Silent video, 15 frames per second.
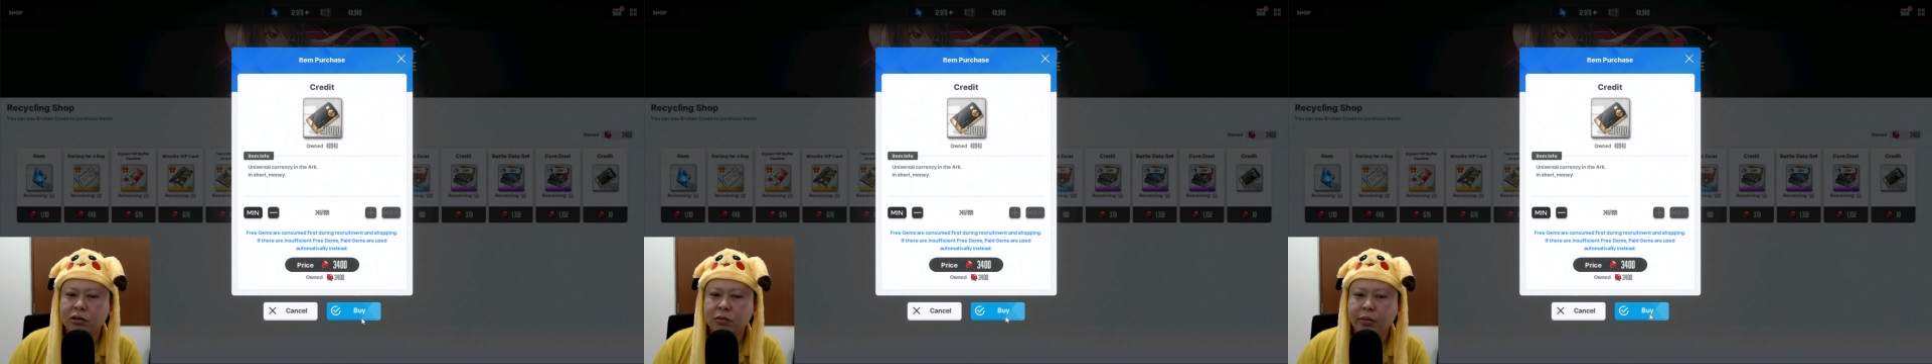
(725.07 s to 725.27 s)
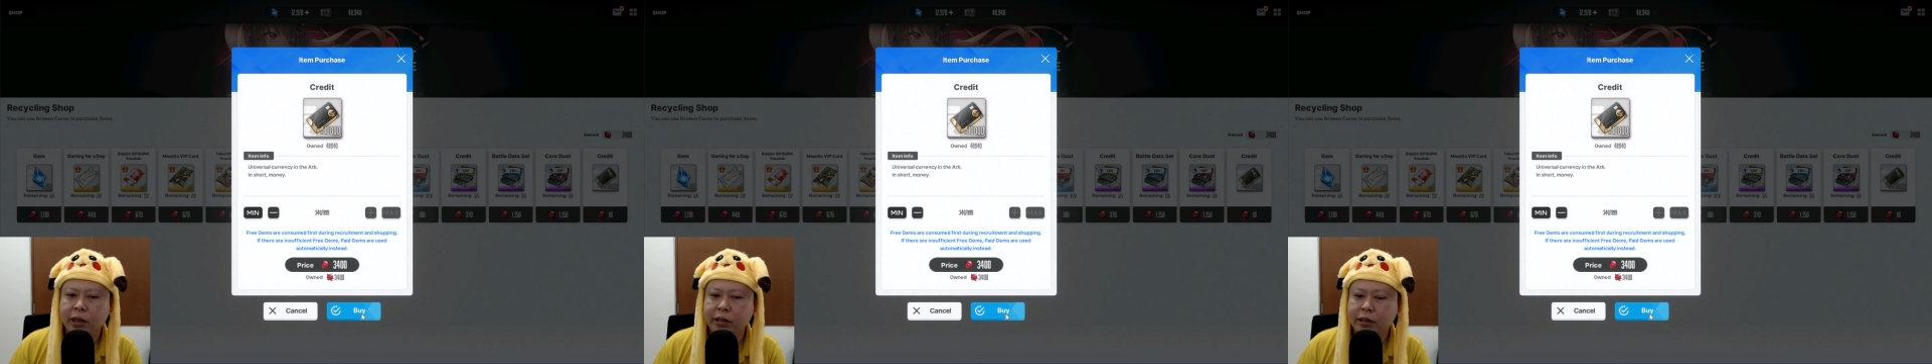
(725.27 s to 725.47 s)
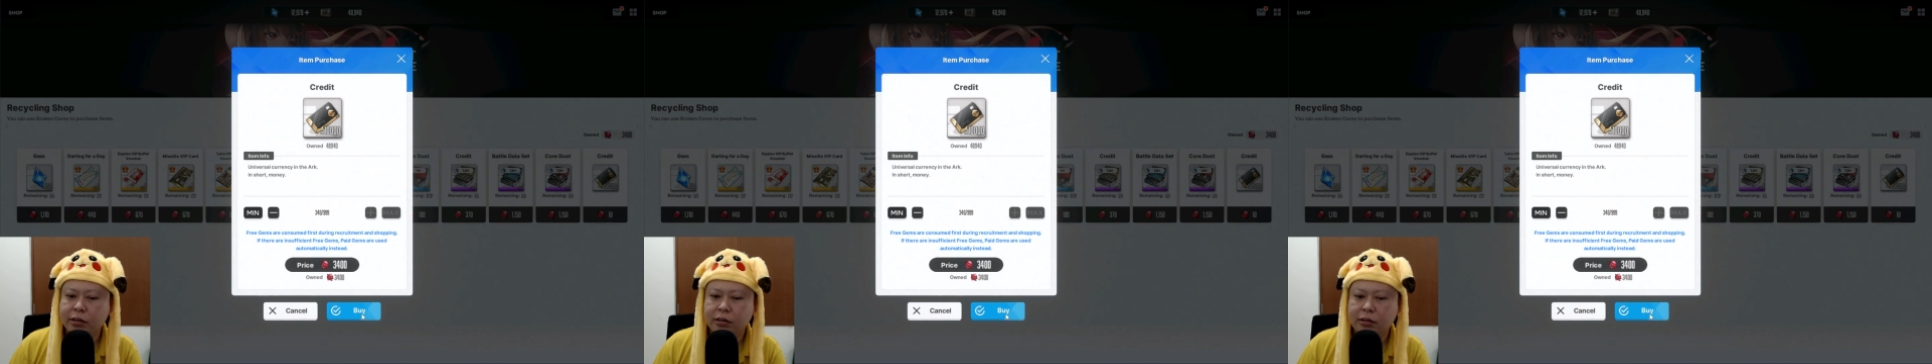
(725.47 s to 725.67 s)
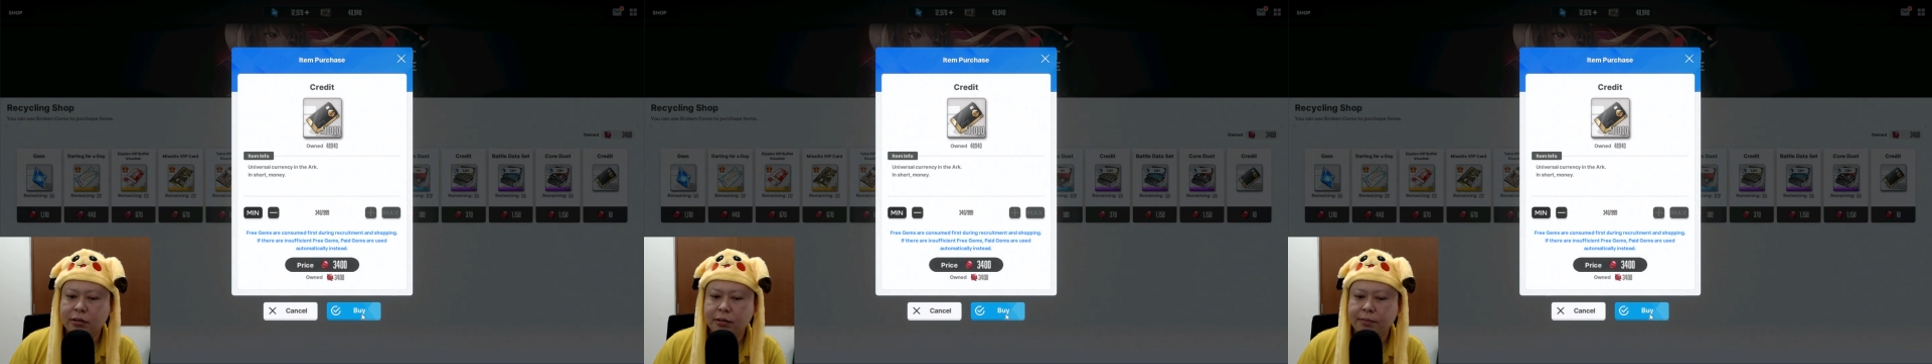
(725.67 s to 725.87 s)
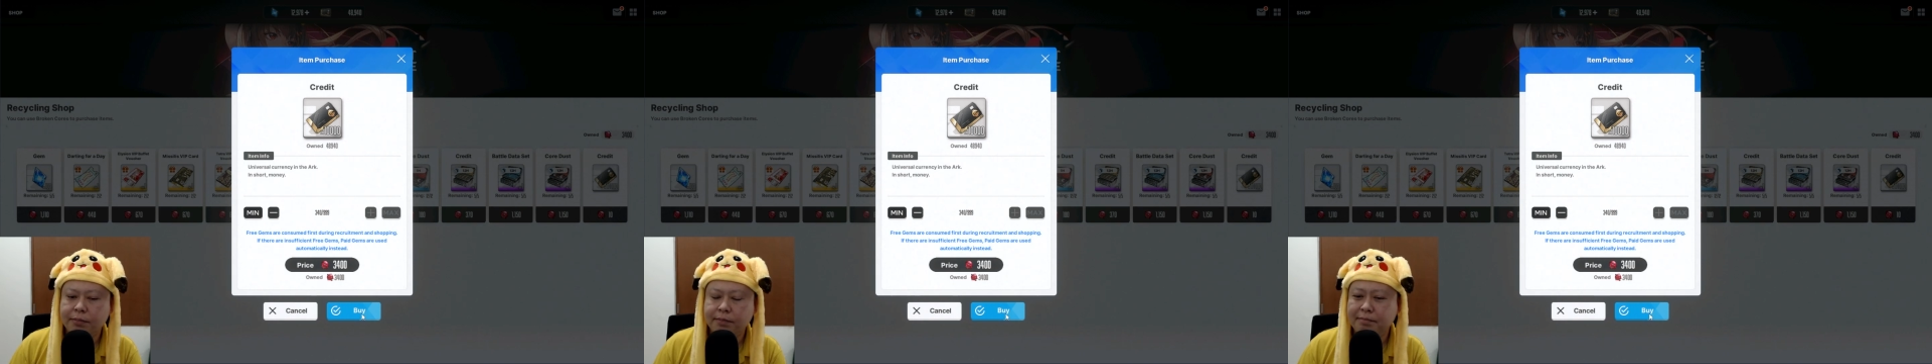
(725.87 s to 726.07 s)
to buy this.
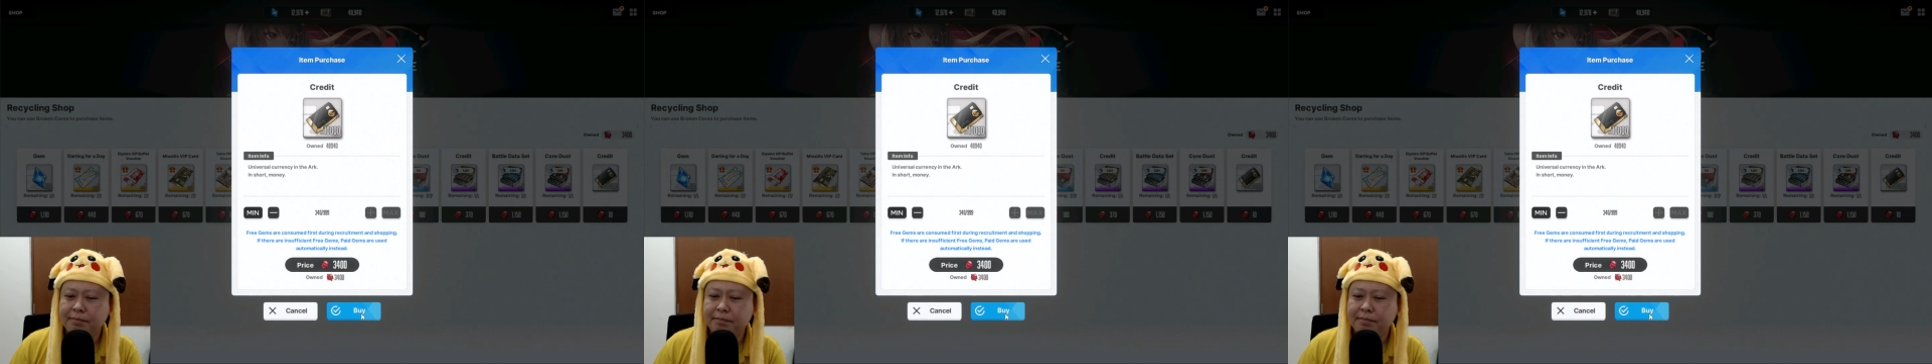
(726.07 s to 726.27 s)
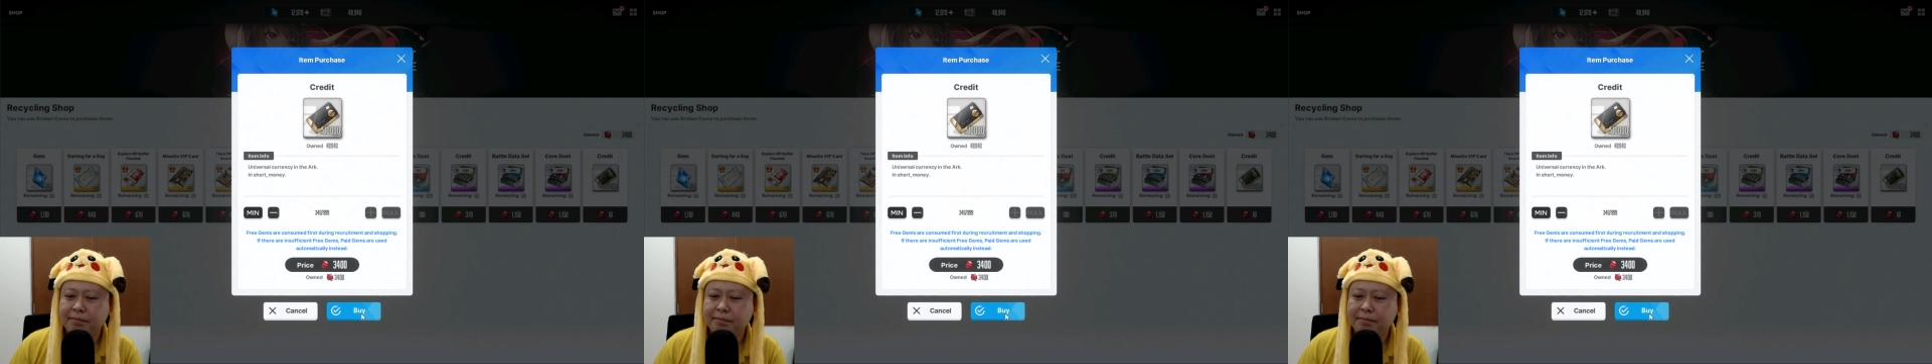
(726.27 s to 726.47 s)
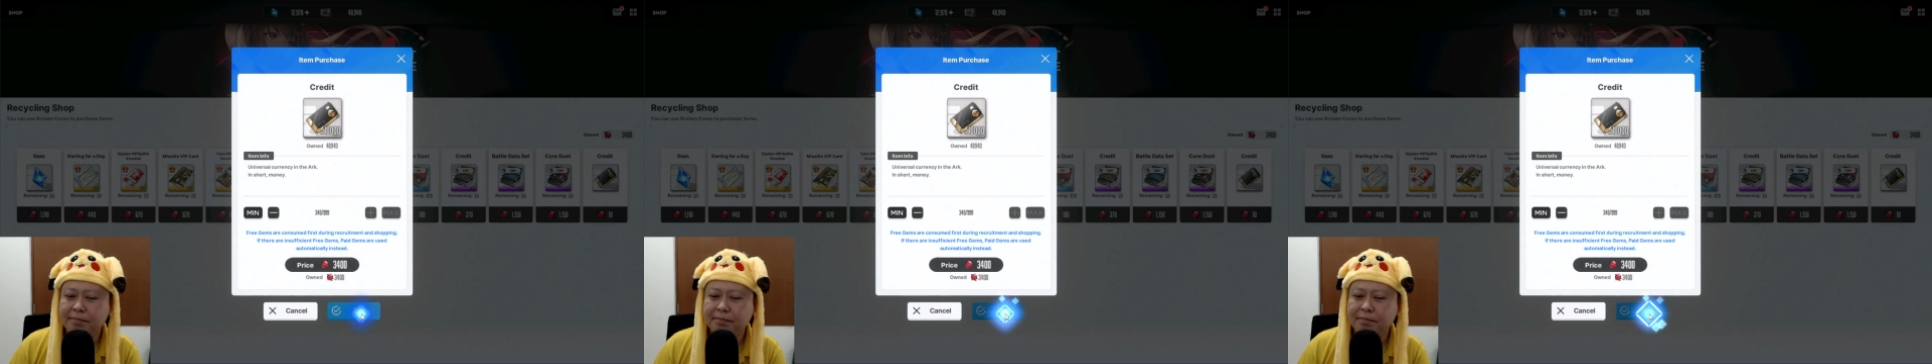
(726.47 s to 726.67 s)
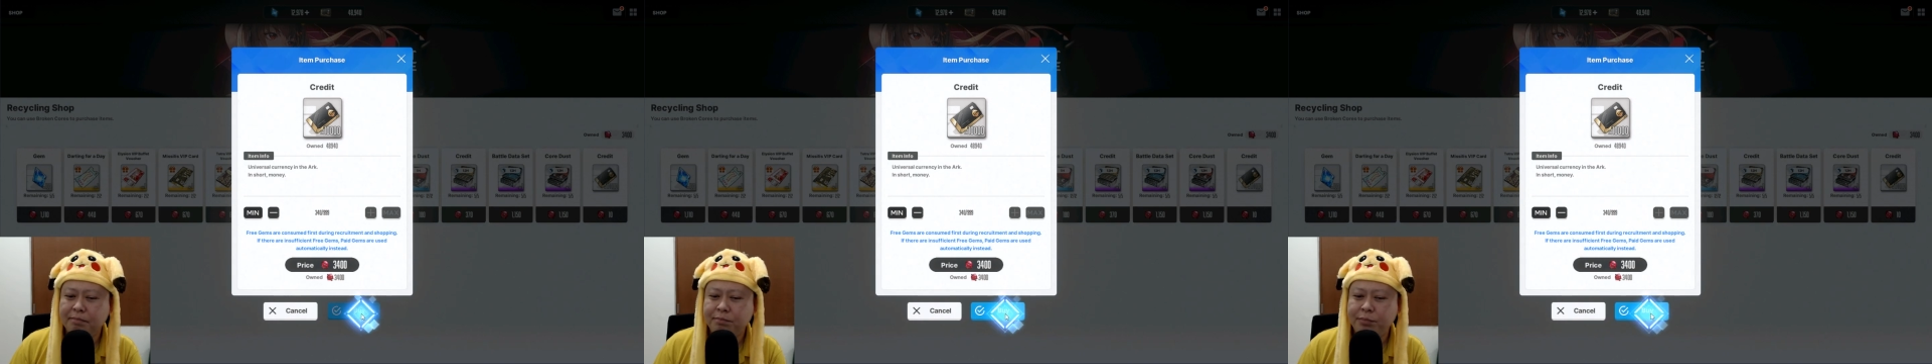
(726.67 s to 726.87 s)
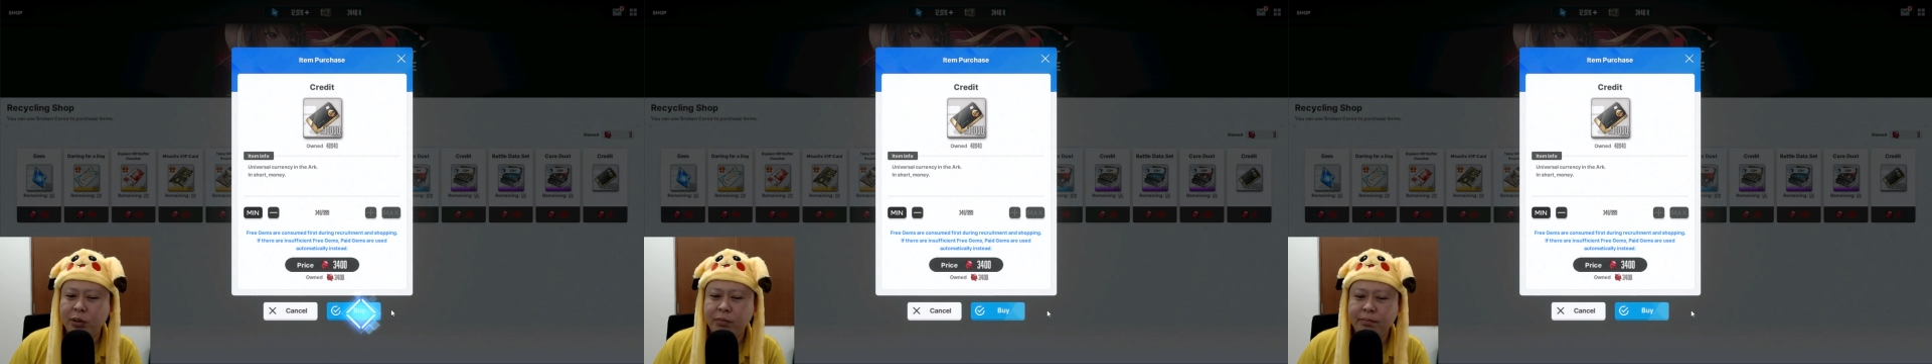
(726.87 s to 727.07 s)

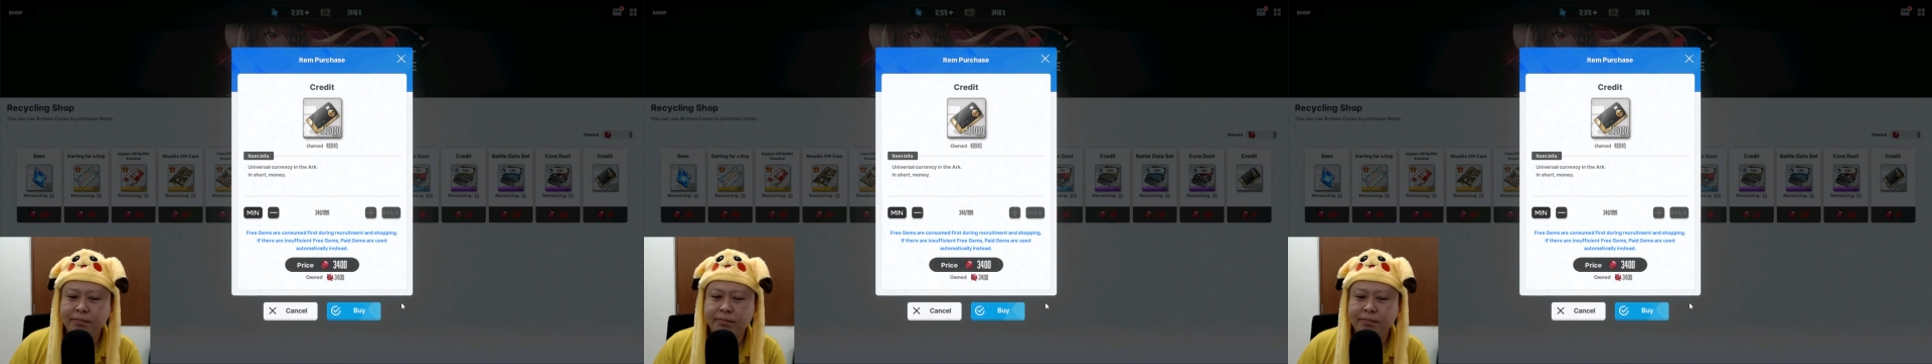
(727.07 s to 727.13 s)
Boom.